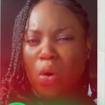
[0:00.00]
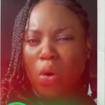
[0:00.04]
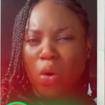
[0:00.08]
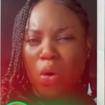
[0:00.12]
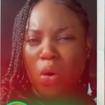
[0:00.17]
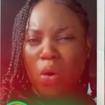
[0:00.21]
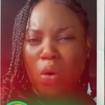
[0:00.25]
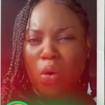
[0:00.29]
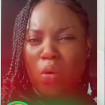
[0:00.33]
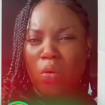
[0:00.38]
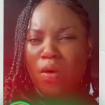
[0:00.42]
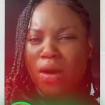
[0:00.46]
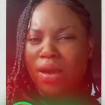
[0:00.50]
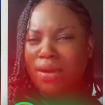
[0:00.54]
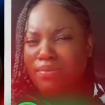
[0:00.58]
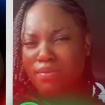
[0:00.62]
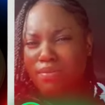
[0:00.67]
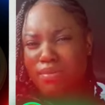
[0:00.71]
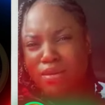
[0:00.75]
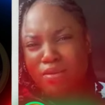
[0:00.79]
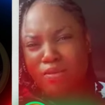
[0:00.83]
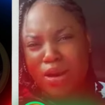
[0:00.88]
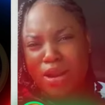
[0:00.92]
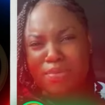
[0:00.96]

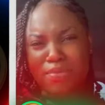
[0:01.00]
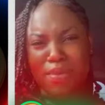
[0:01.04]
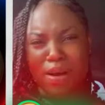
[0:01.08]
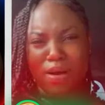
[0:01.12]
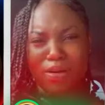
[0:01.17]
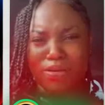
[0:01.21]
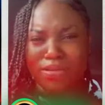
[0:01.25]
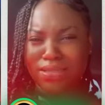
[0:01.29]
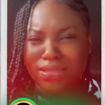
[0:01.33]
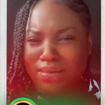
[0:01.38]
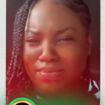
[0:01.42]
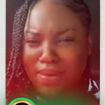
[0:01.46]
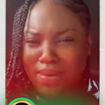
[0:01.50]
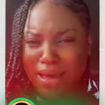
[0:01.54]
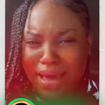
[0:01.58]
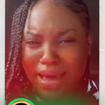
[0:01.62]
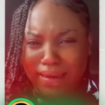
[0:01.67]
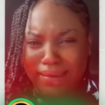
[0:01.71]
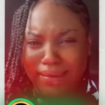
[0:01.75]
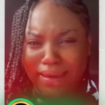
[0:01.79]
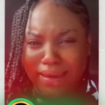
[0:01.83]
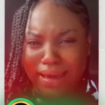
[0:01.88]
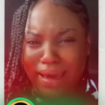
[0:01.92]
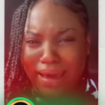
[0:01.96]
oh when when him go
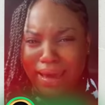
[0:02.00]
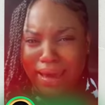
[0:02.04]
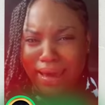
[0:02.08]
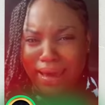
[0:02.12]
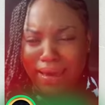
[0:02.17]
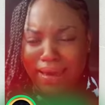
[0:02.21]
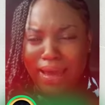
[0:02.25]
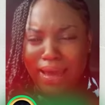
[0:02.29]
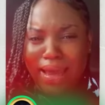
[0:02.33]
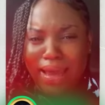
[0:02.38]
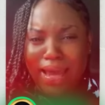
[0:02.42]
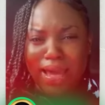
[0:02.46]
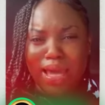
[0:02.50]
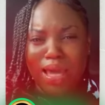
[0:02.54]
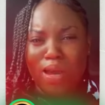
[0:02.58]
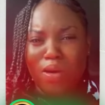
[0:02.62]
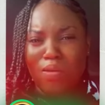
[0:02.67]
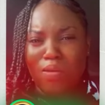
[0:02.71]
see me again